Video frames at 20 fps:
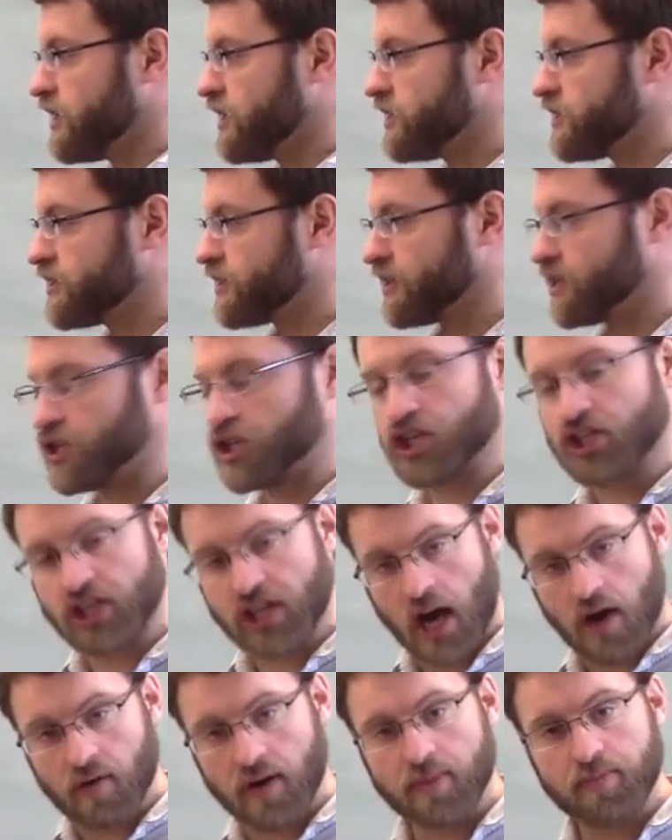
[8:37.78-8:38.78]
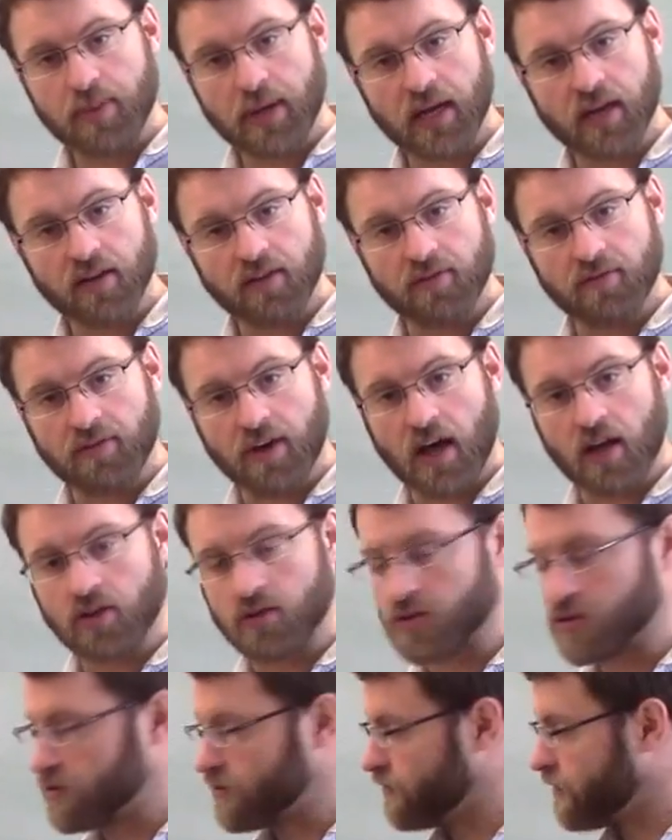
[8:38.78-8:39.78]
is to cherry pick the
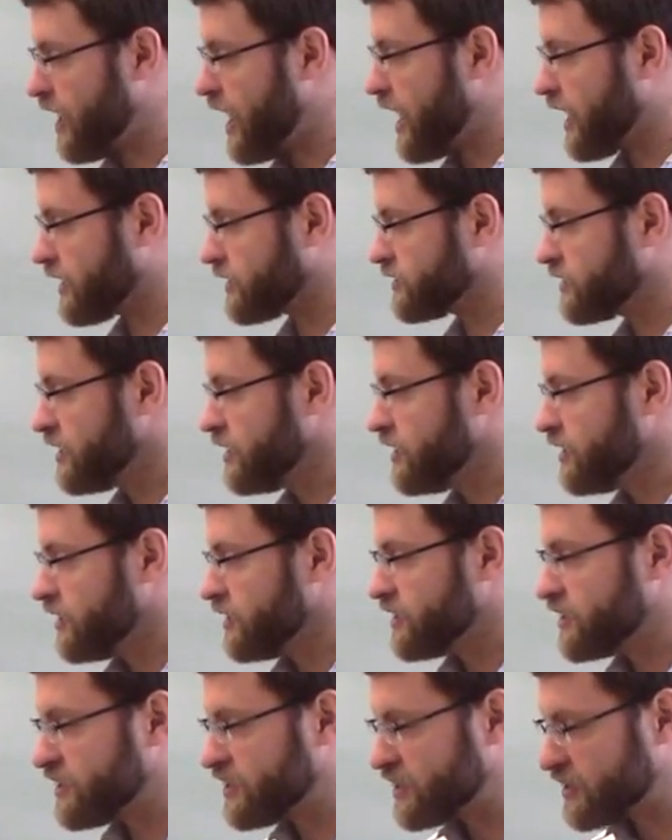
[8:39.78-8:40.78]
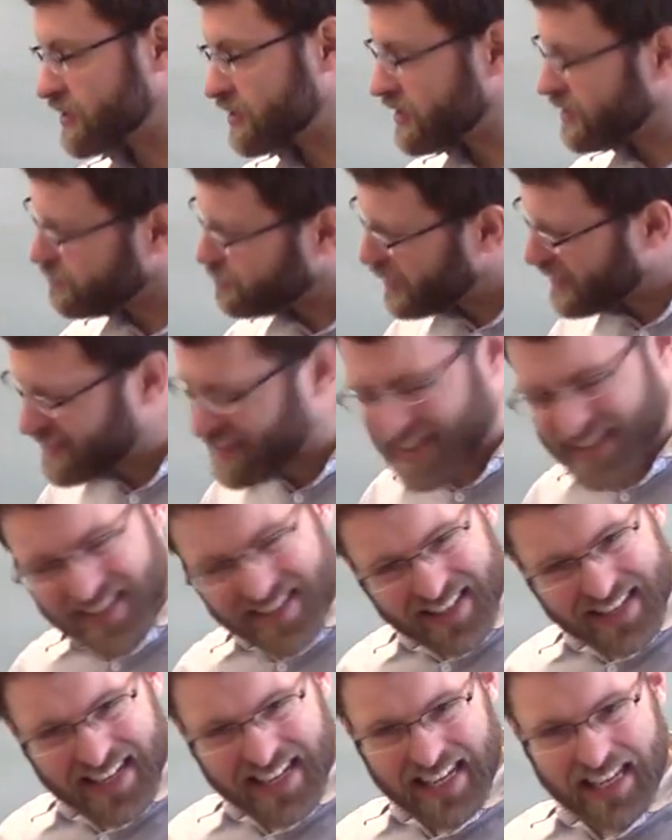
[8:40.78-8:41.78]
values of x, to pick the
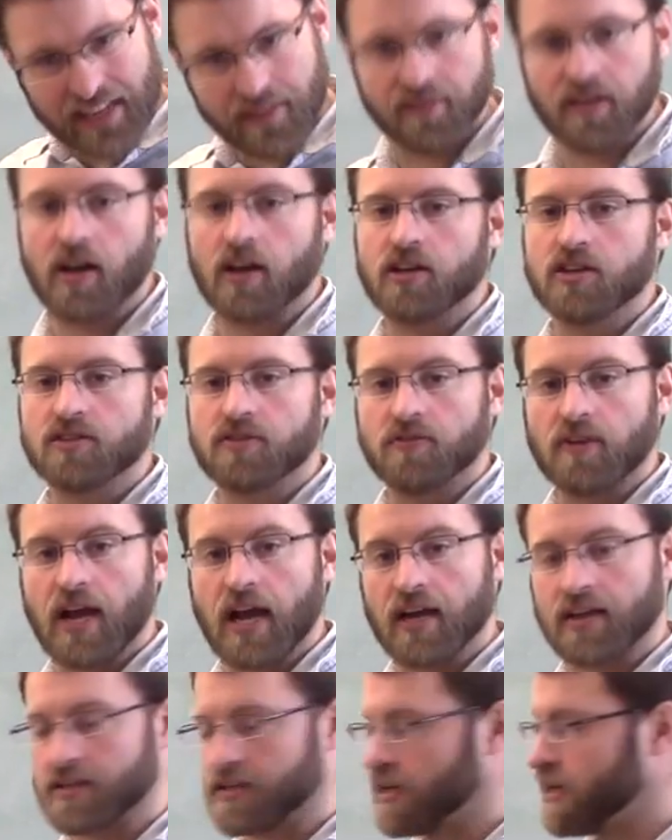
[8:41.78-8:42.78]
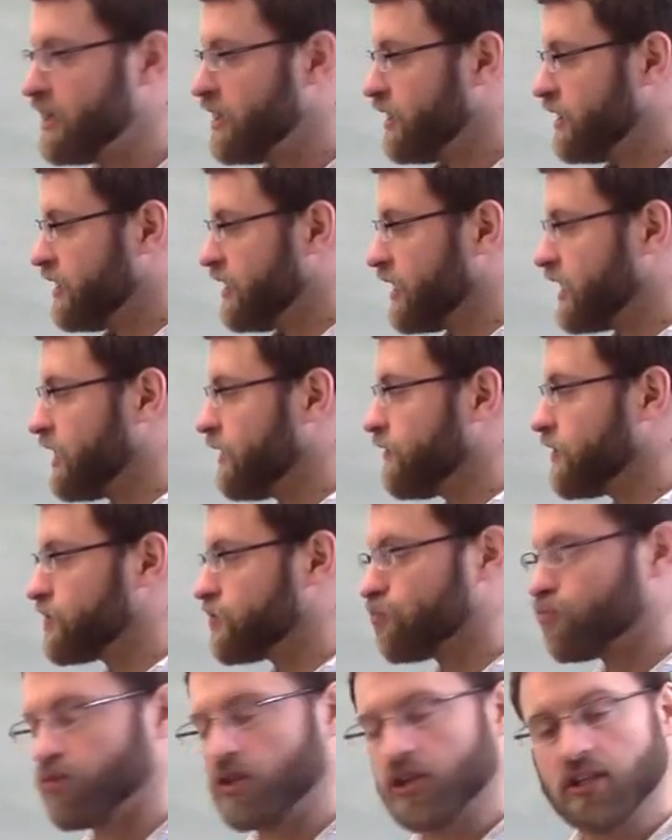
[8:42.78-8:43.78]
sneaky values of x that give us
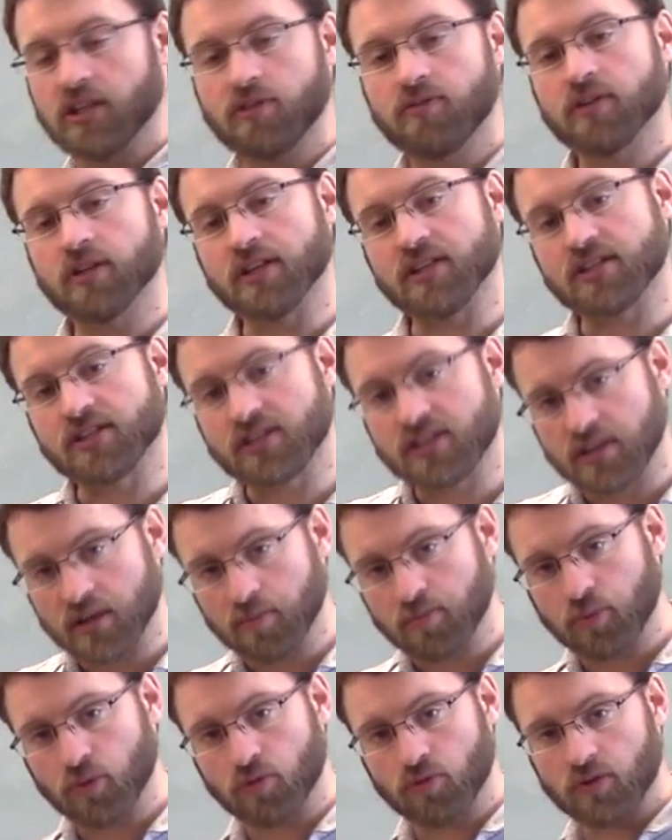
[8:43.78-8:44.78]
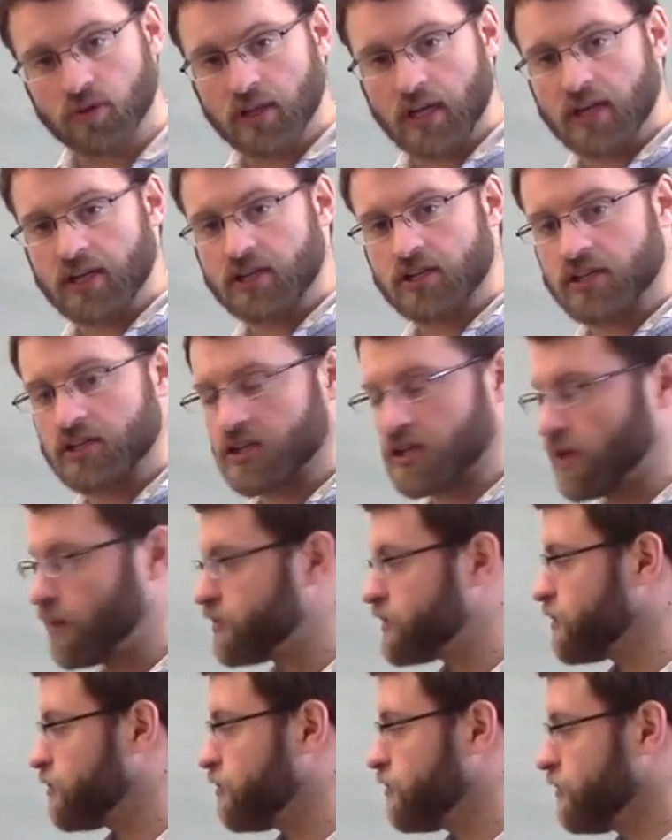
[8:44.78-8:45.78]
really, really simple
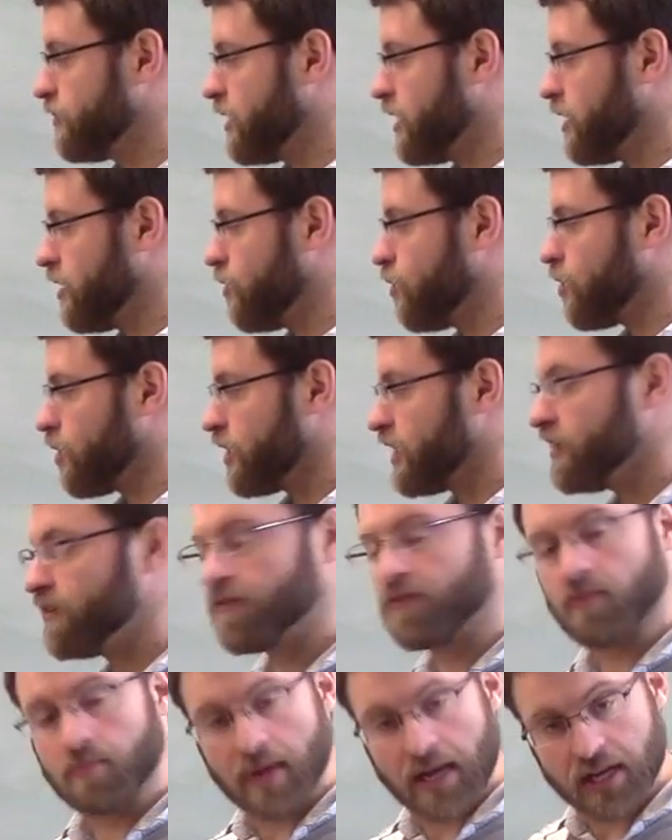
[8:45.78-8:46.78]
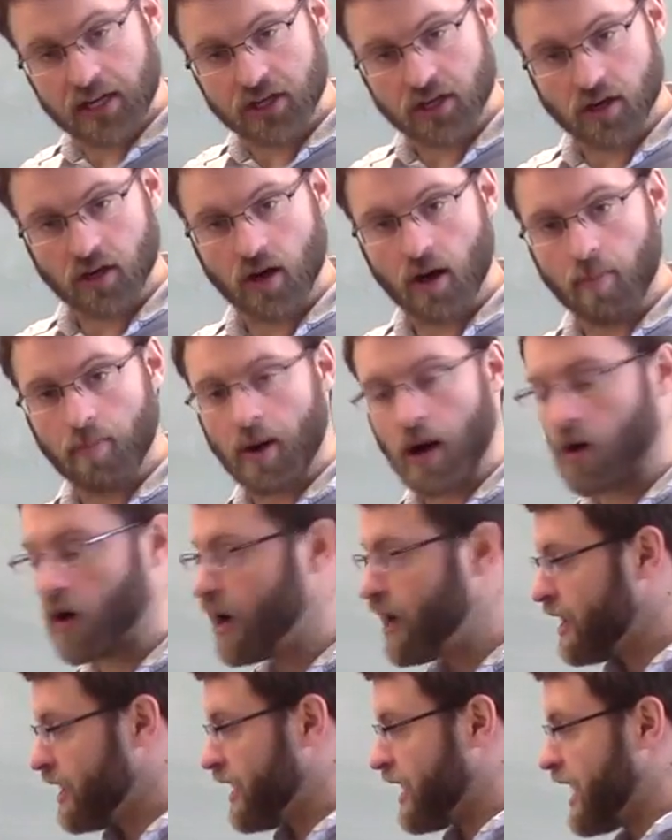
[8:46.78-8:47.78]
relationships or information about
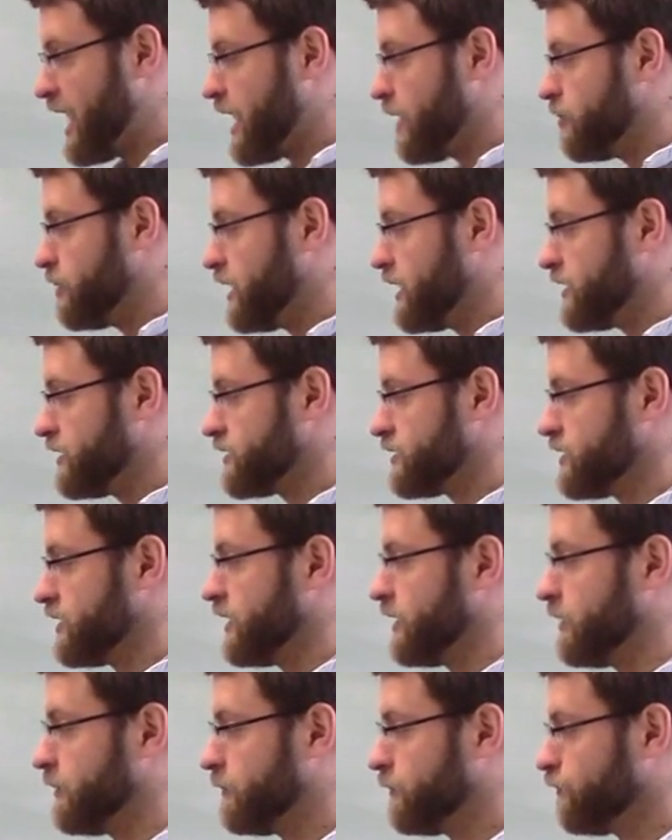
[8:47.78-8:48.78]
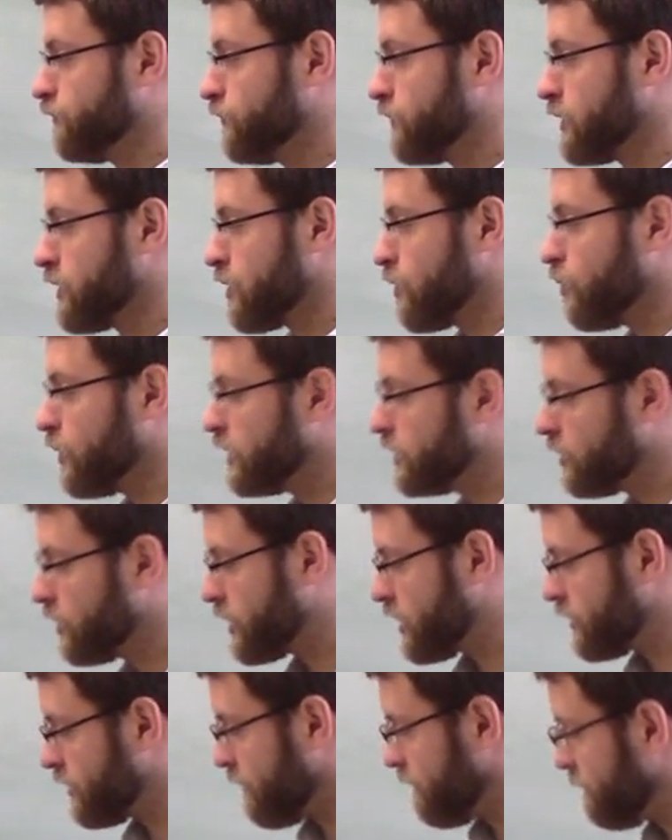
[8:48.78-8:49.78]
a, b, and c. We look
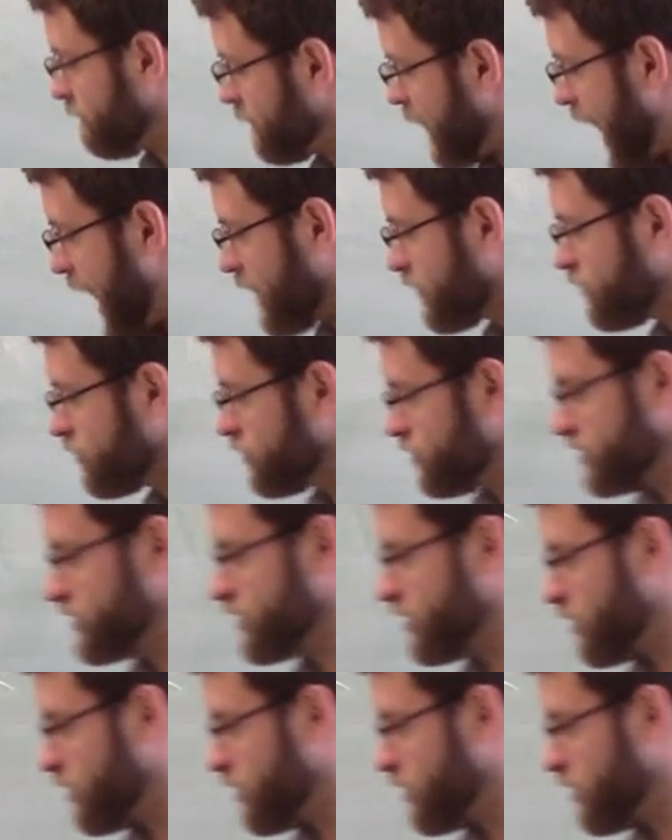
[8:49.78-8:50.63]
at the factors that